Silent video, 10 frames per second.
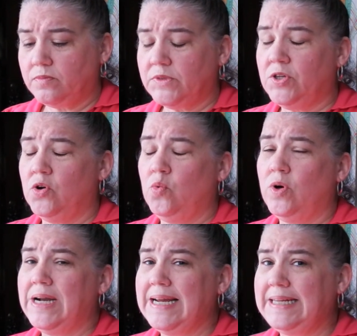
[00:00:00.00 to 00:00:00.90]
so
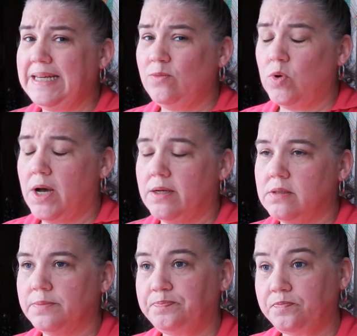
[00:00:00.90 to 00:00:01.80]
what I did
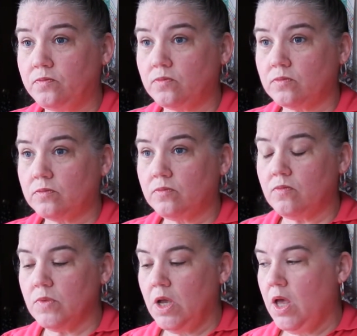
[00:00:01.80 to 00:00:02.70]
was,
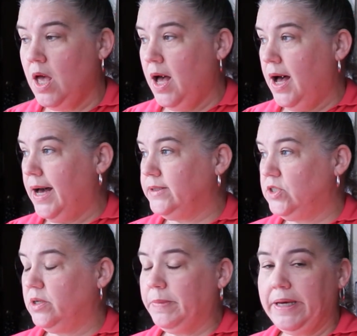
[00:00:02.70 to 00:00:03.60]
I
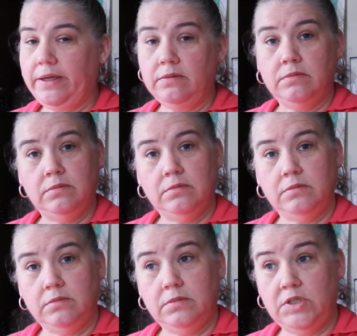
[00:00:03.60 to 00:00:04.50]
took my
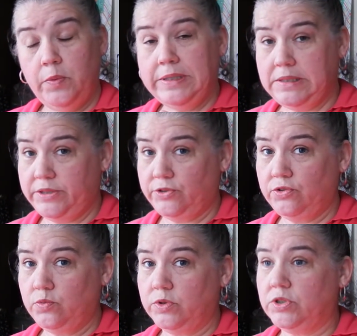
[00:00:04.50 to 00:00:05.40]
sewing
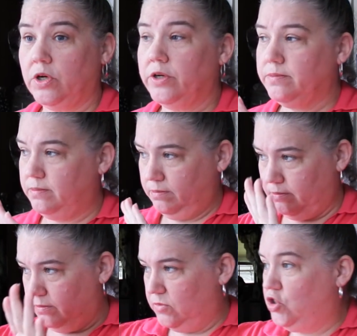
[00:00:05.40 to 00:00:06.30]
scissors, which are
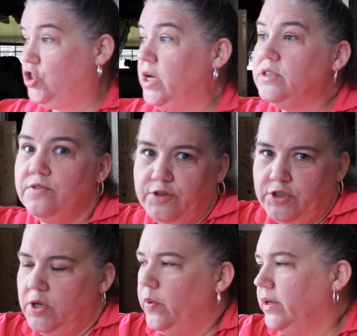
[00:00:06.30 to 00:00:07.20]
just for
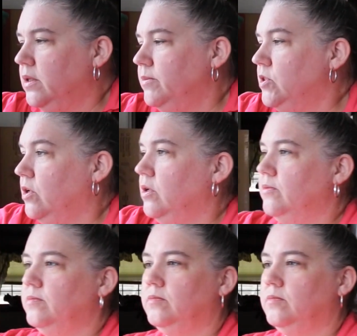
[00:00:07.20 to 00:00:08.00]
sewing. Let me show you.